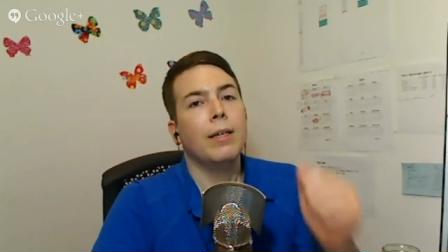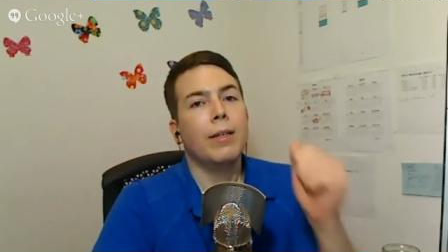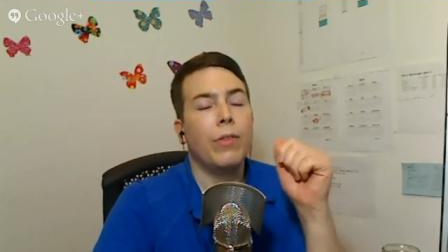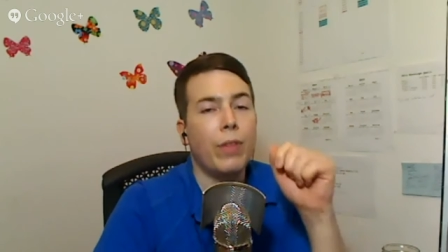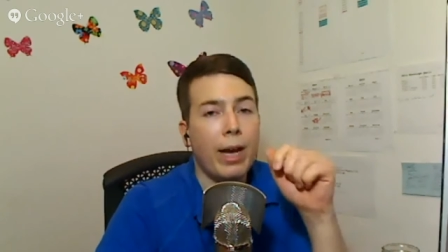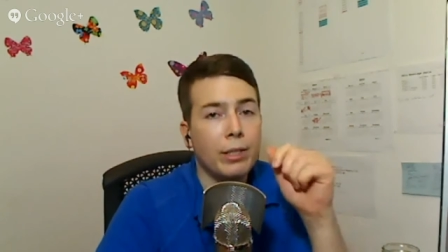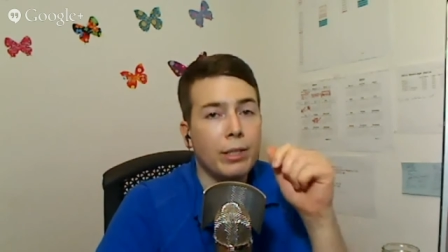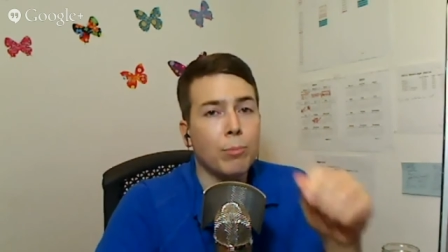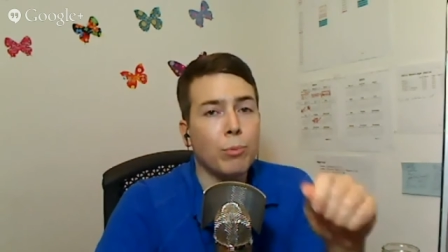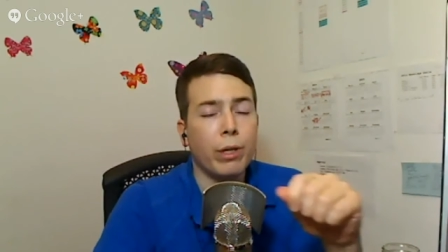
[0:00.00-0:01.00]
That is a
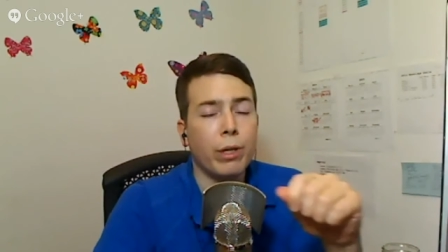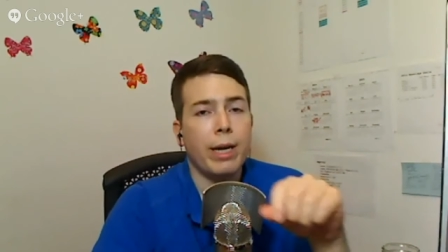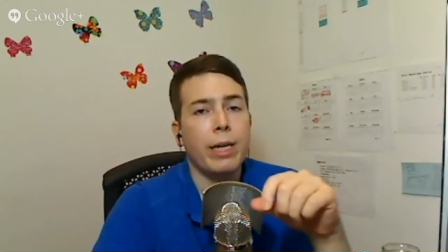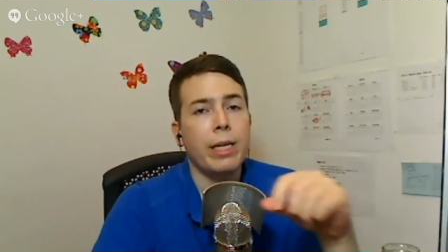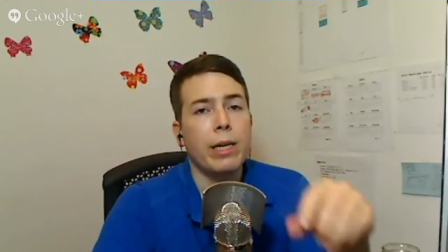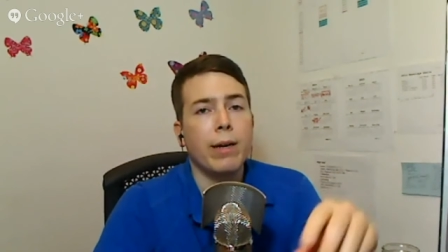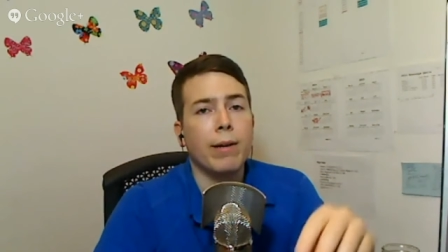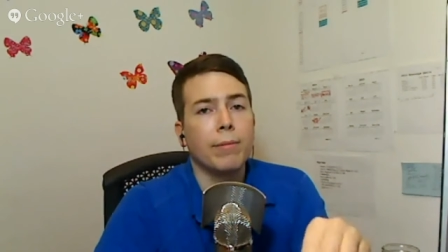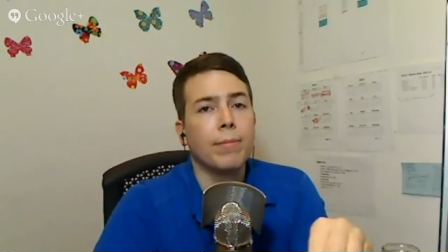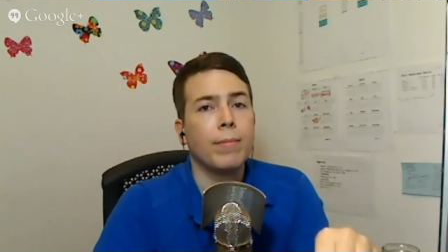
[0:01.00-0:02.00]
brilliant idea.
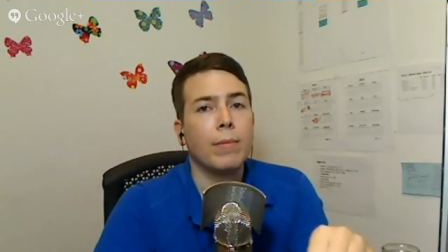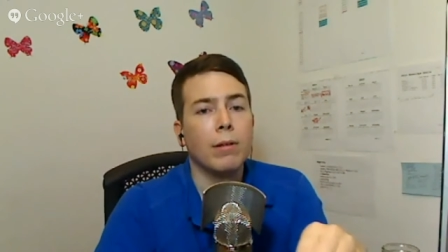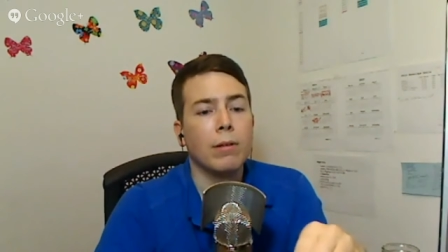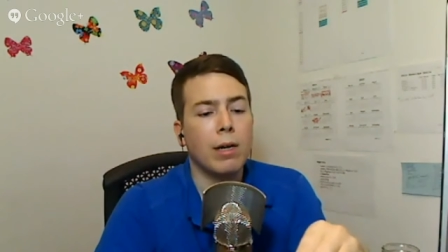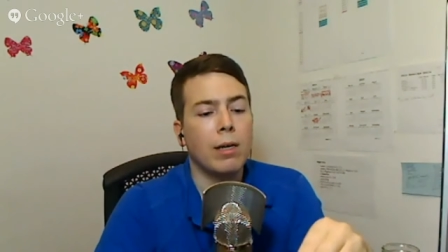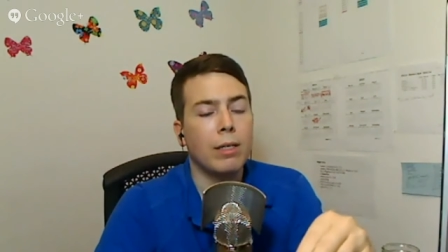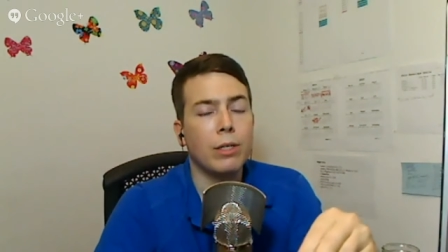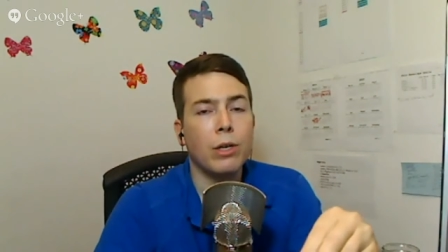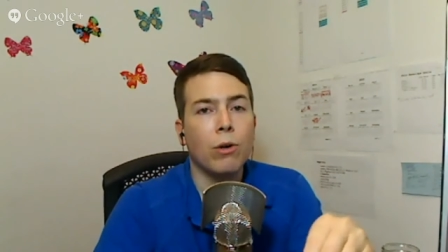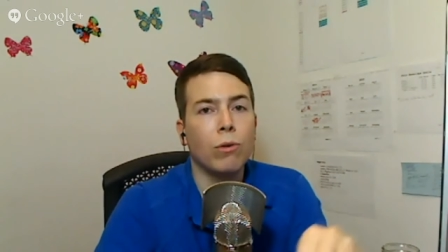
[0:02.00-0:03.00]

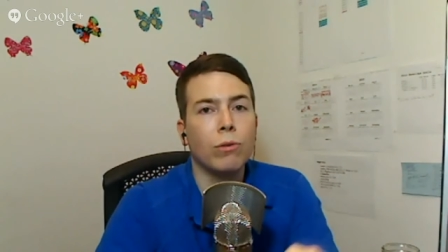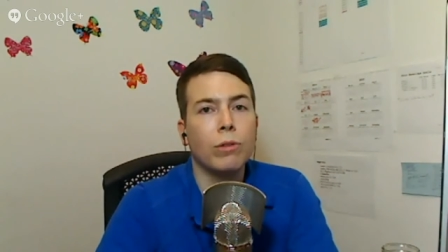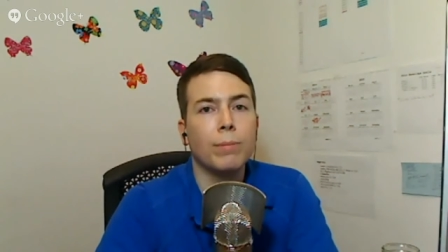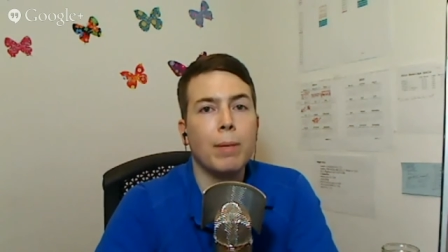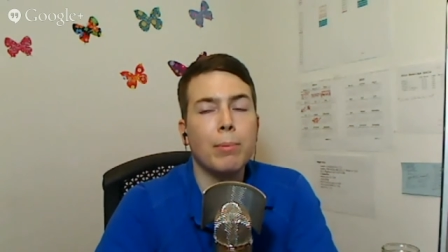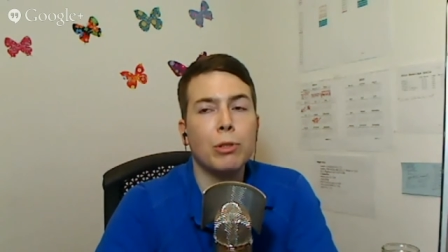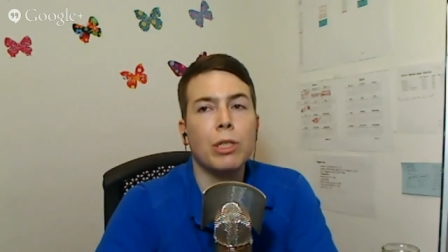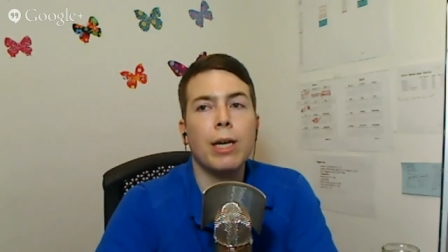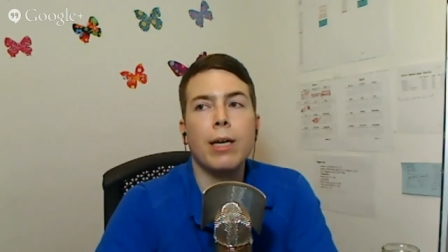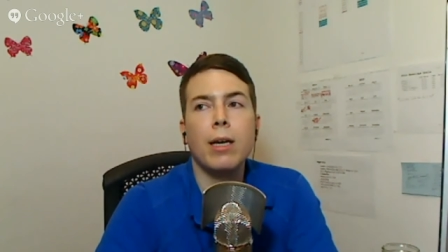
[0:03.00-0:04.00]
You know, people
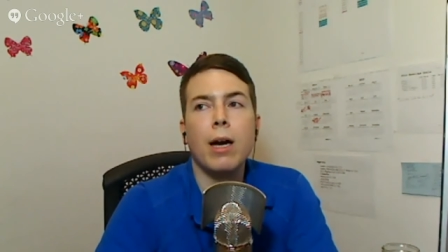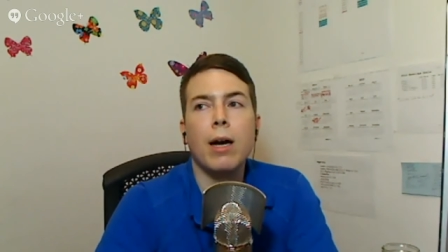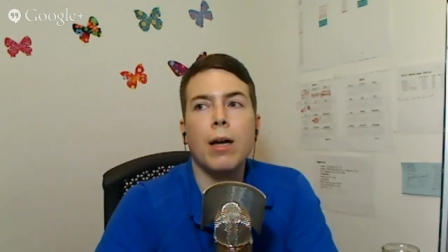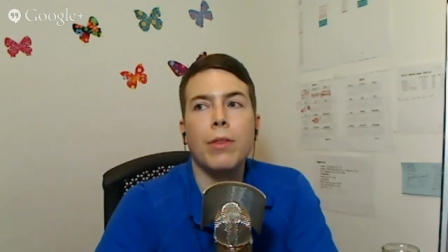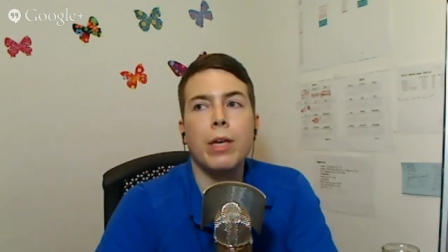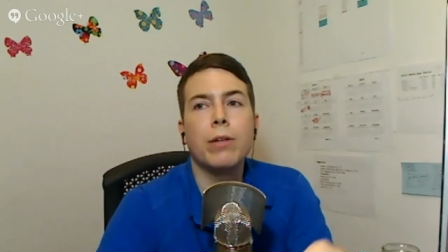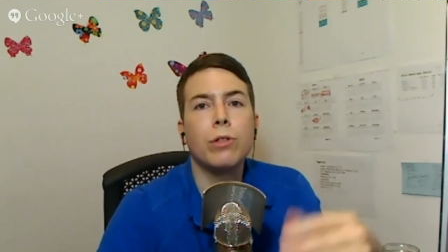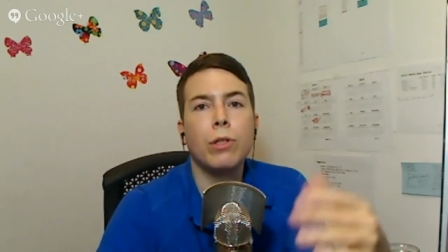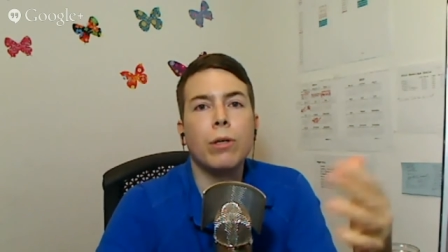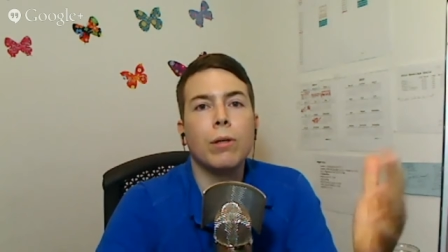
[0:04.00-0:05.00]
say
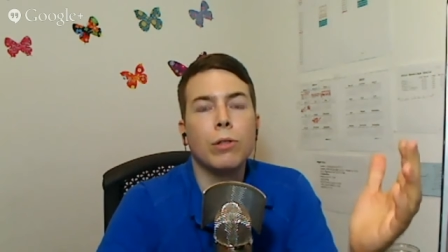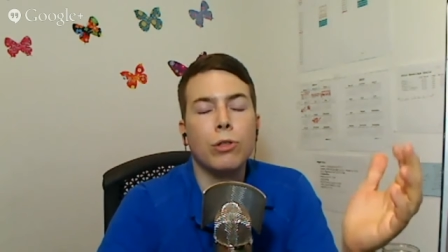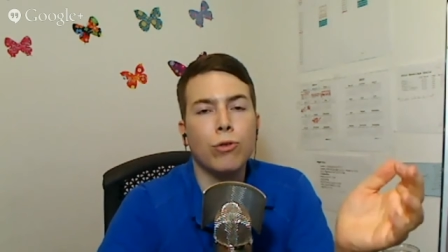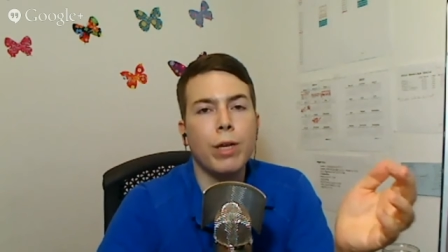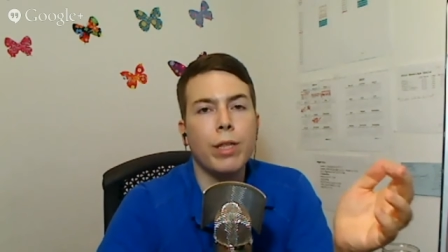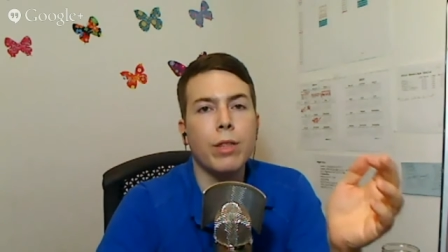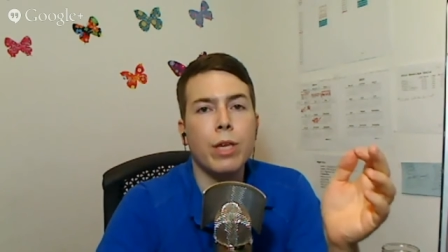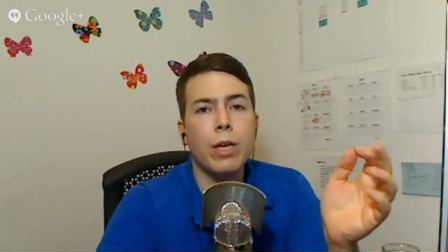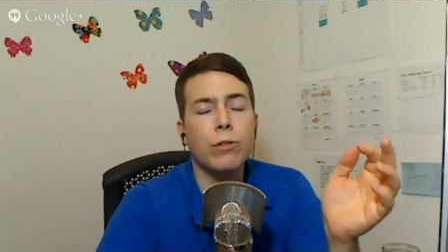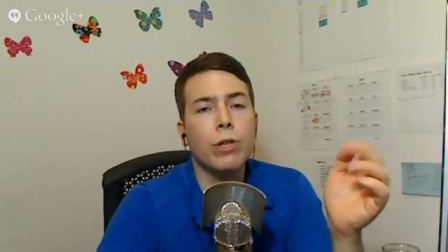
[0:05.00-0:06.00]
the strength of
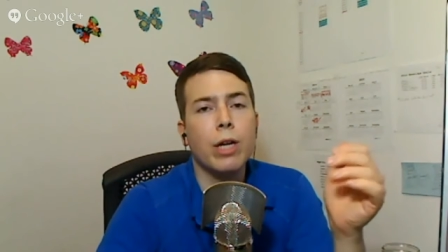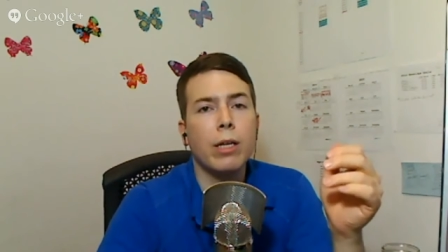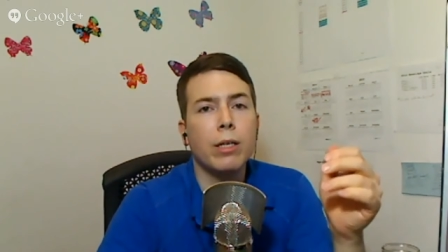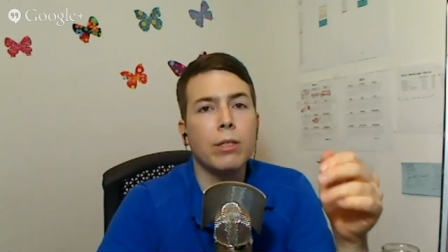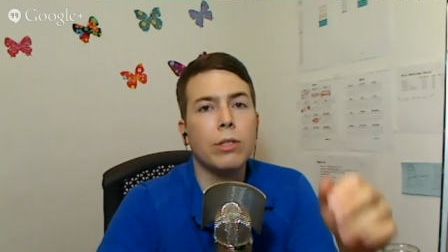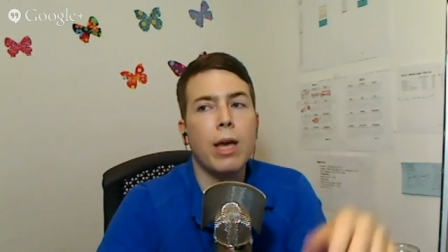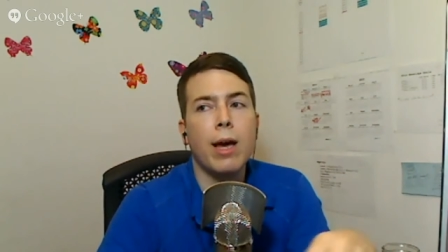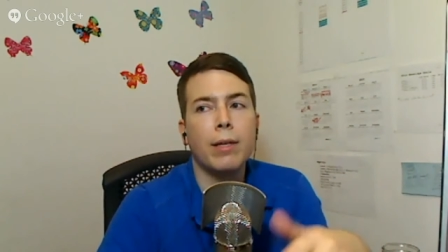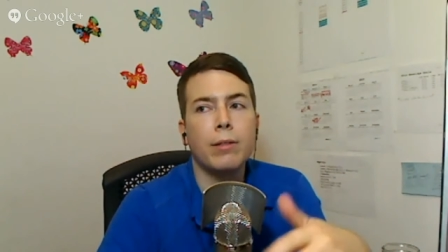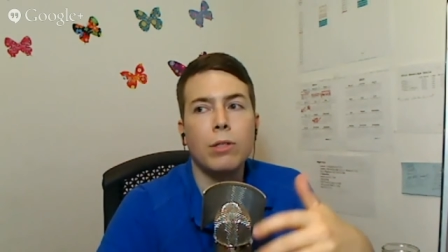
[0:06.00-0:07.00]
the internet is
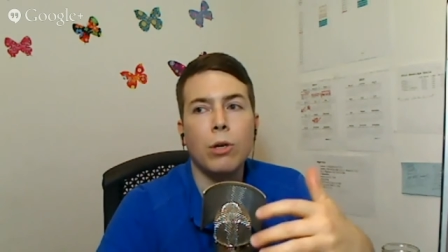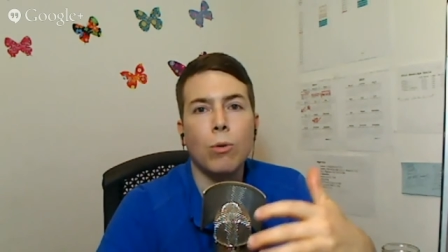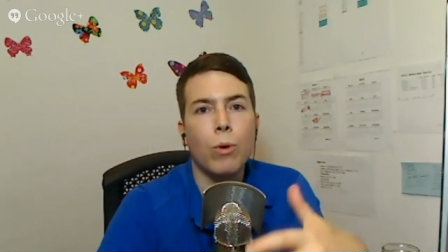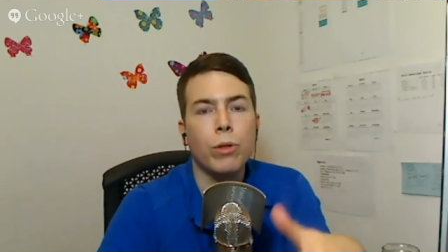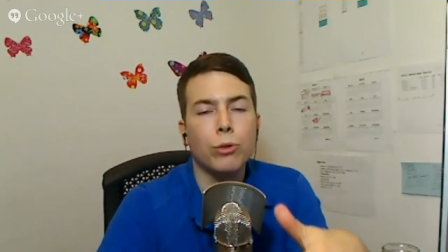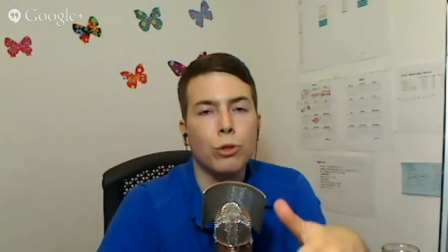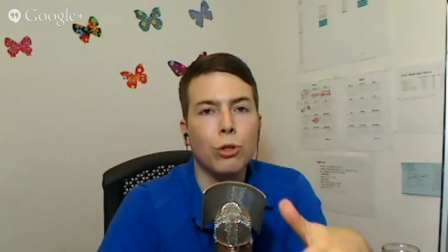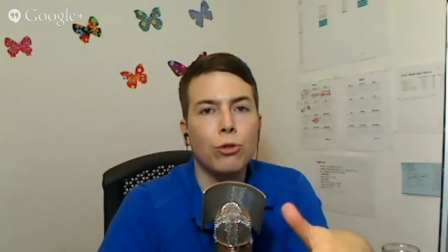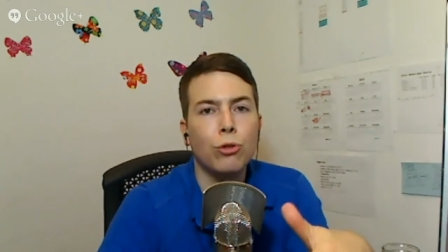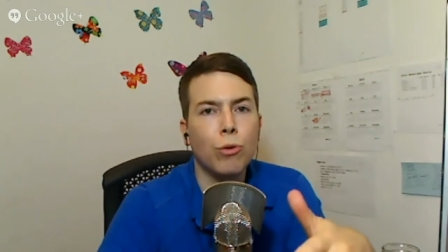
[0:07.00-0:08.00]
that, you know, where there's
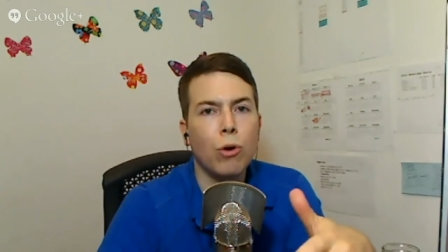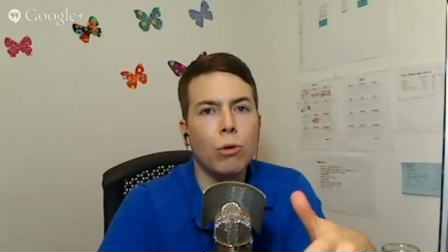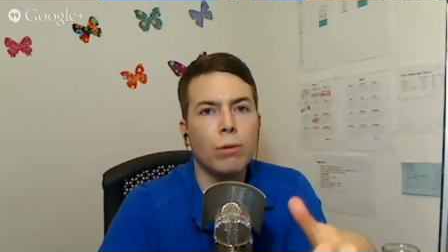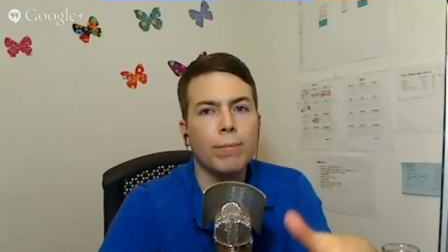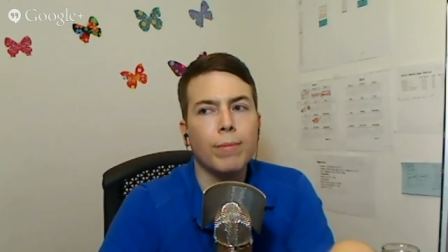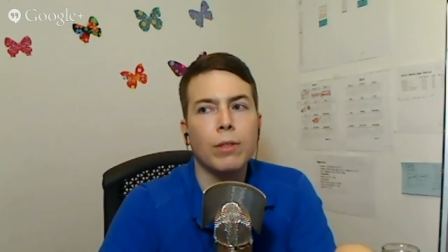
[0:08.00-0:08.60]
control,